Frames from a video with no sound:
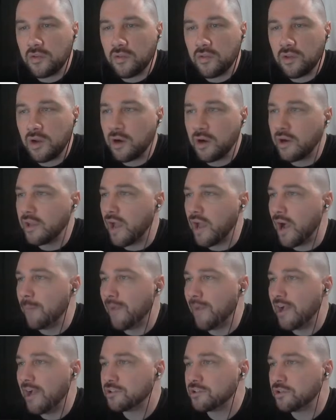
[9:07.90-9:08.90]
All right.
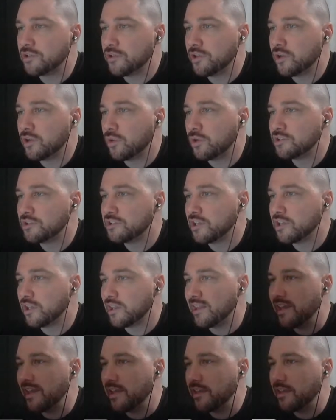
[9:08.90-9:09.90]
I'm actually going to
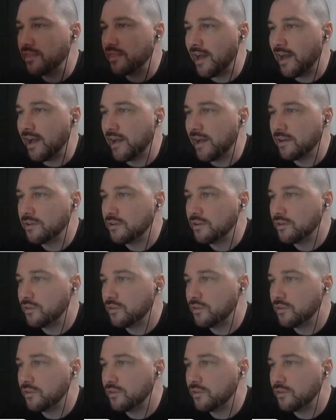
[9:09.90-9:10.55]
link that